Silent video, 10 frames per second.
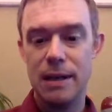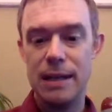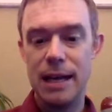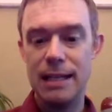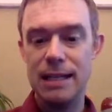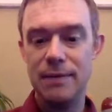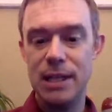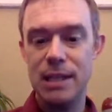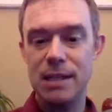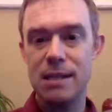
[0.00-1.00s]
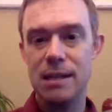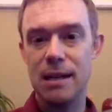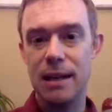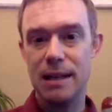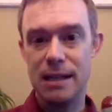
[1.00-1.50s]
The activities
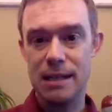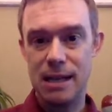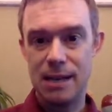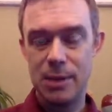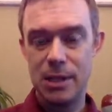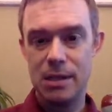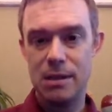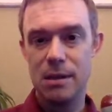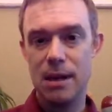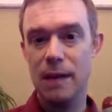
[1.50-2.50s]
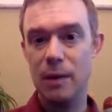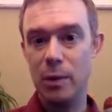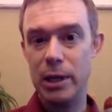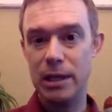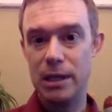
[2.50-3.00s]
and the assignments and the
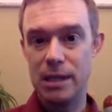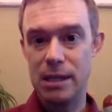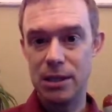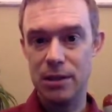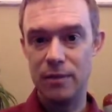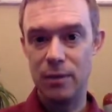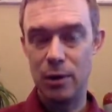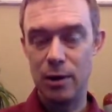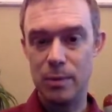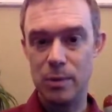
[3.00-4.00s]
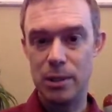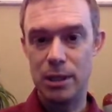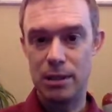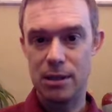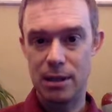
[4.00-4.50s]
weekly discussion forums, which
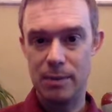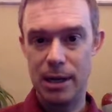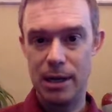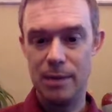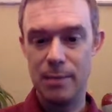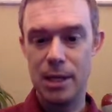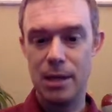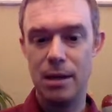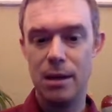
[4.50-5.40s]
I'll talk about in a minute,